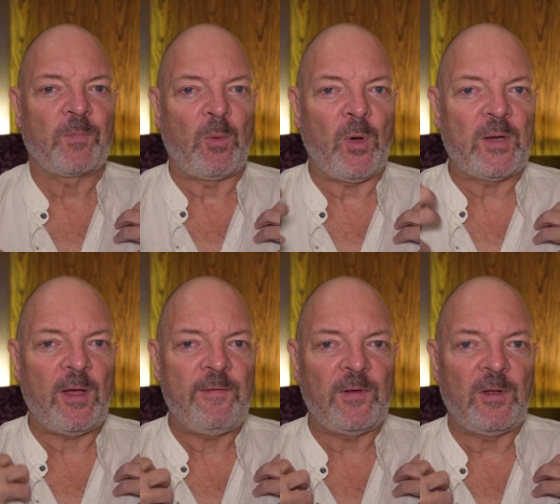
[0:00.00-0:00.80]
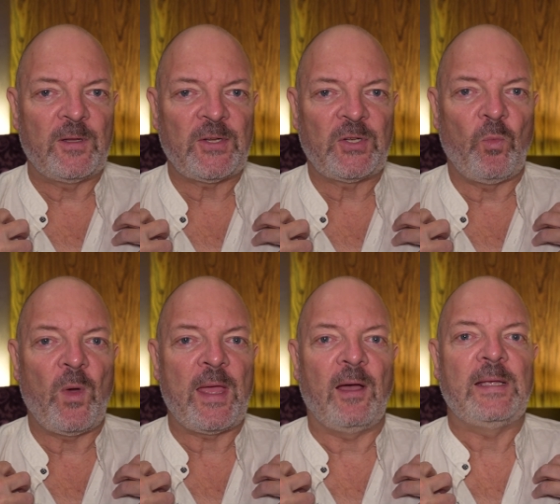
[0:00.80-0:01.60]
Why do I feel a certain
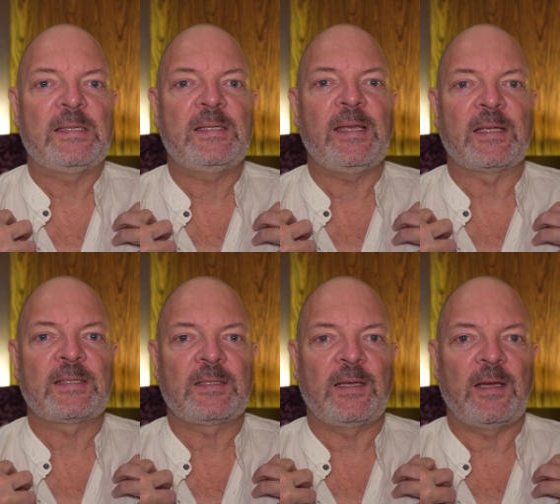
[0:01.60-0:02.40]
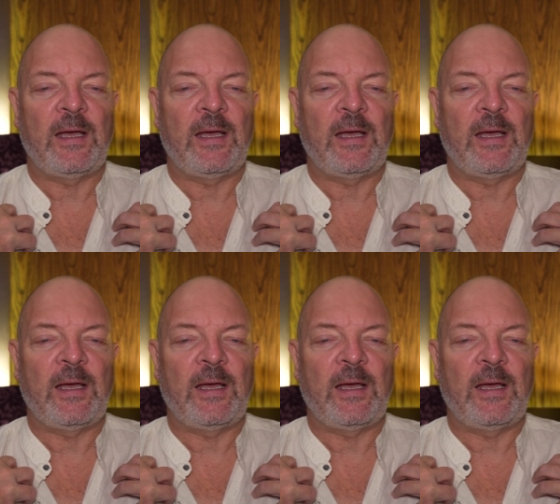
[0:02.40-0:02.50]
way? I6.